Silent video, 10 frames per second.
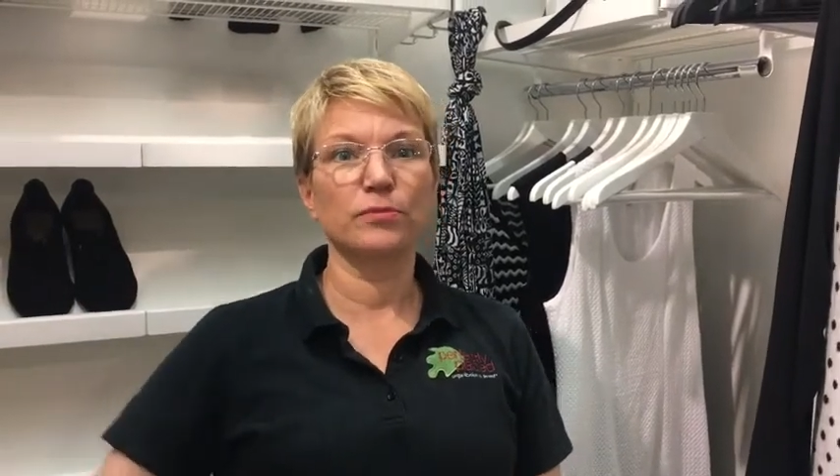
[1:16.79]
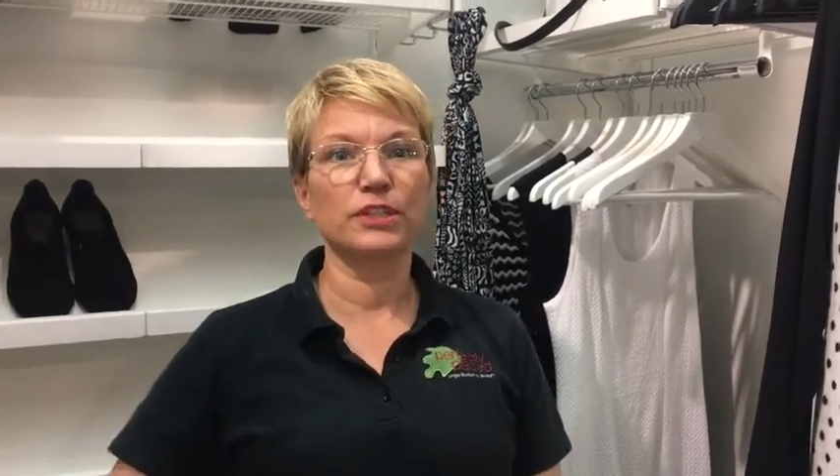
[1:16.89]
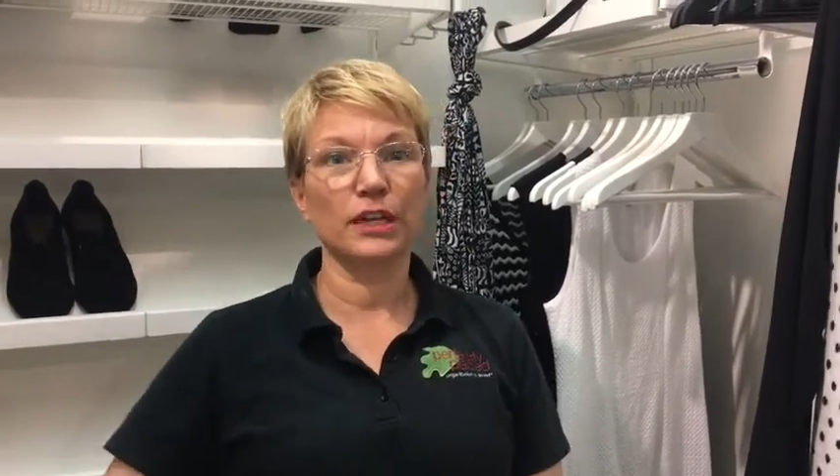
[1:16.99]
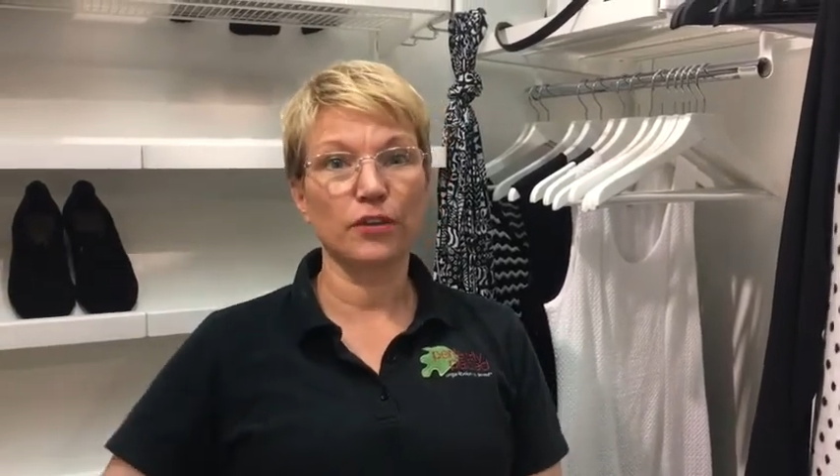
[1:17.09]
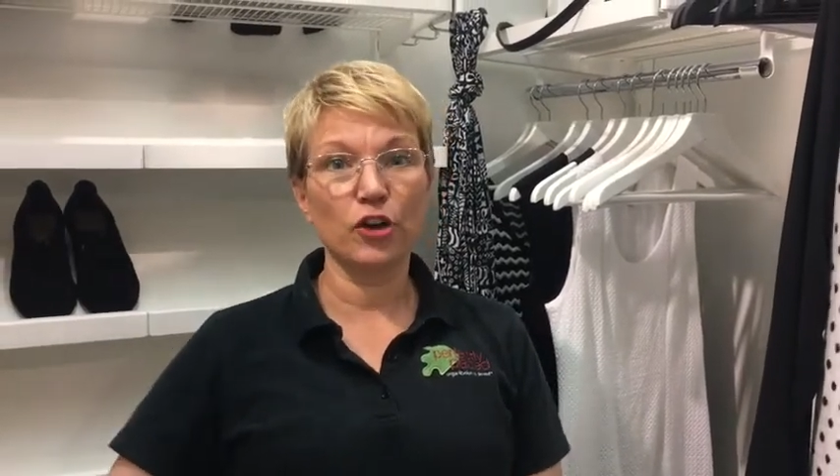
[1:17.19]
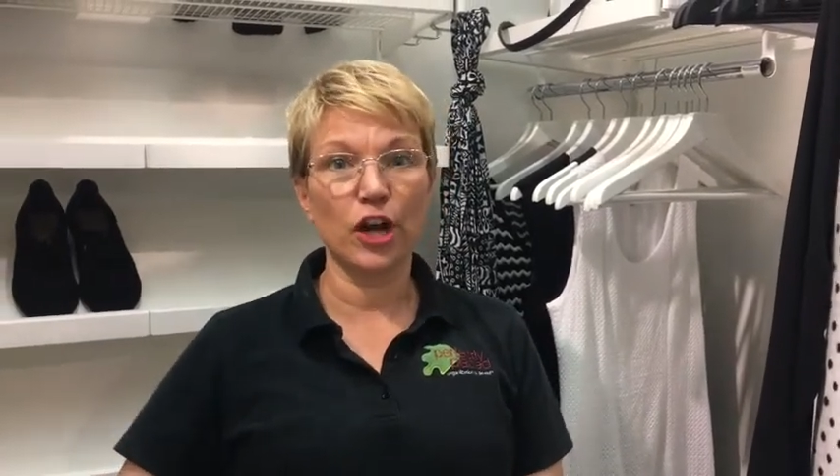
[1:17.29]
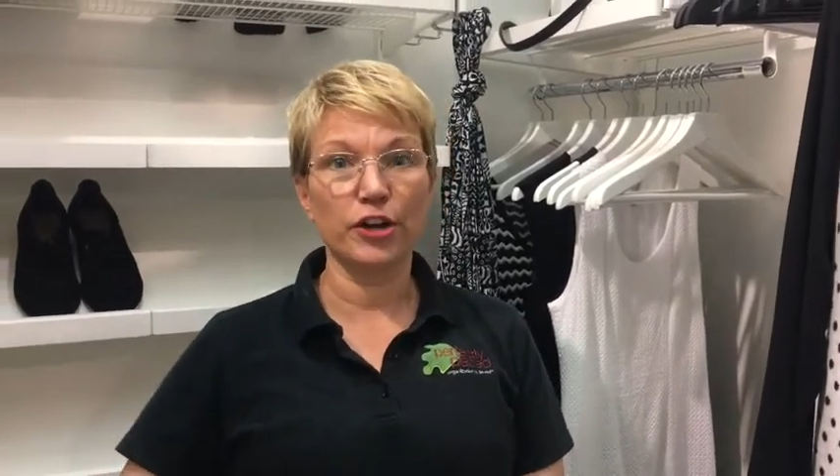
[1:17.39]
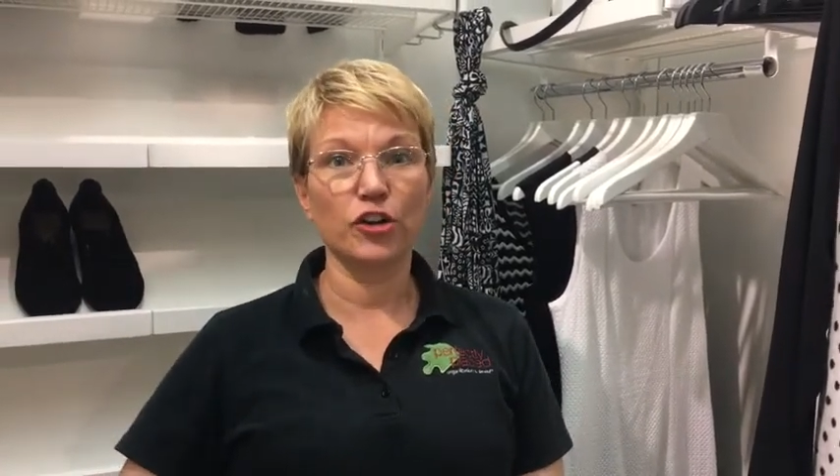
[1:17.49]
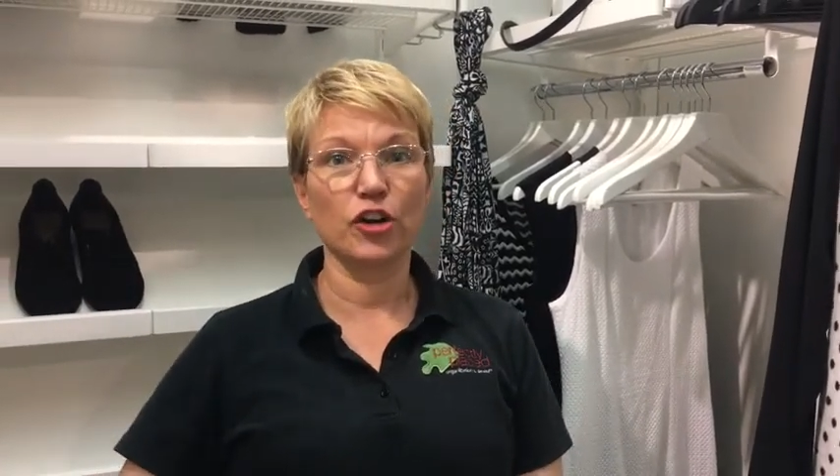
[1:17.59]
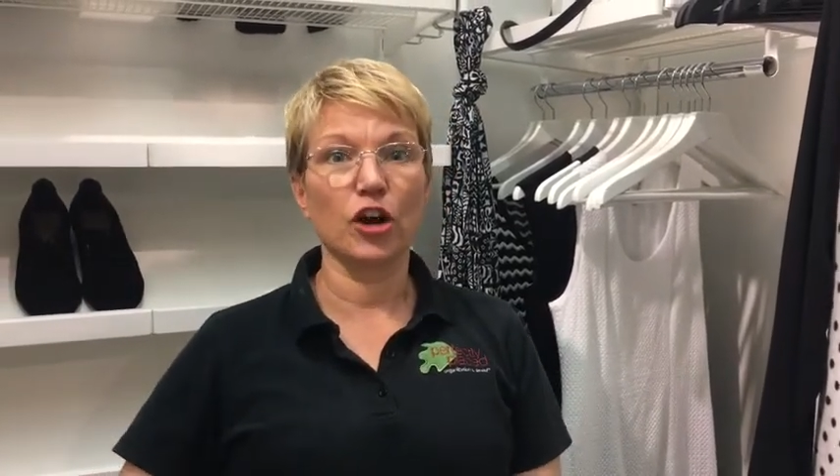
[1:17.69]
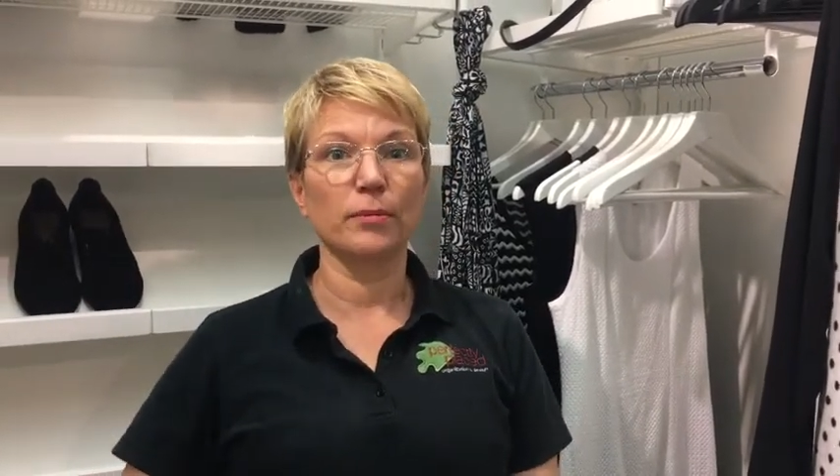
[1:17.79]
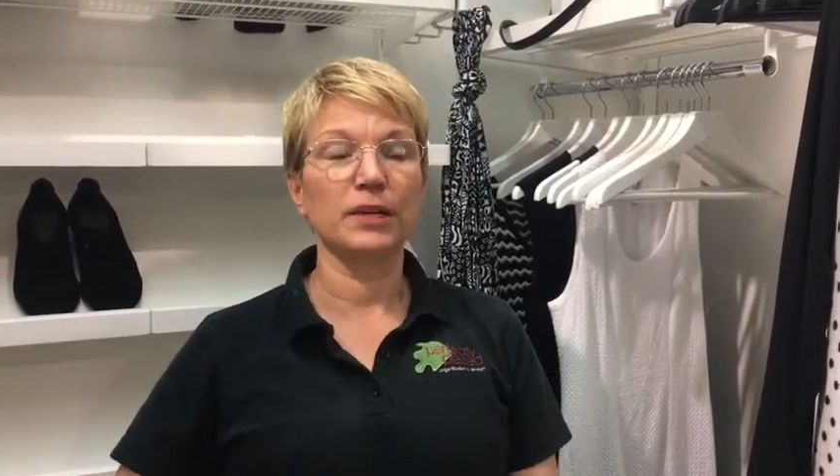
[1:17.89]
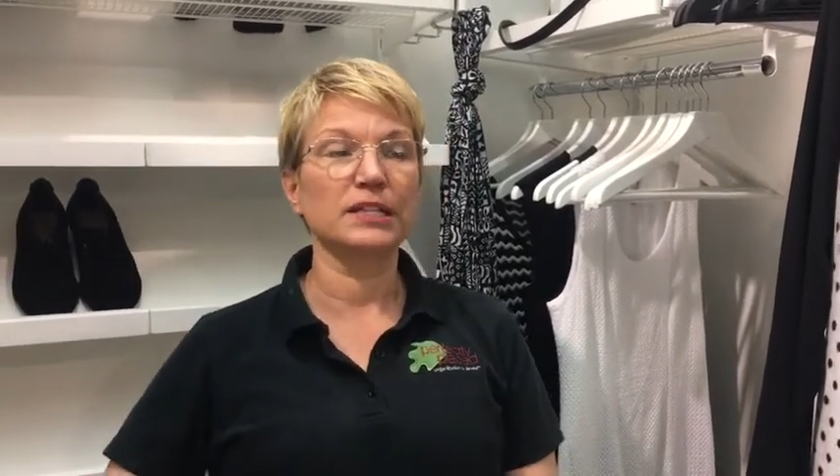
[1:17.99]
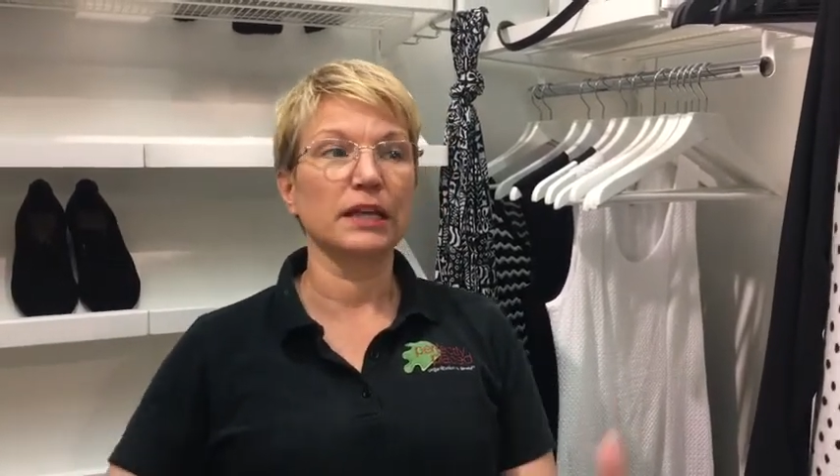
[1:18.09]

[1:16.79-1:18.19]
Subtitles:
to get their undergarments,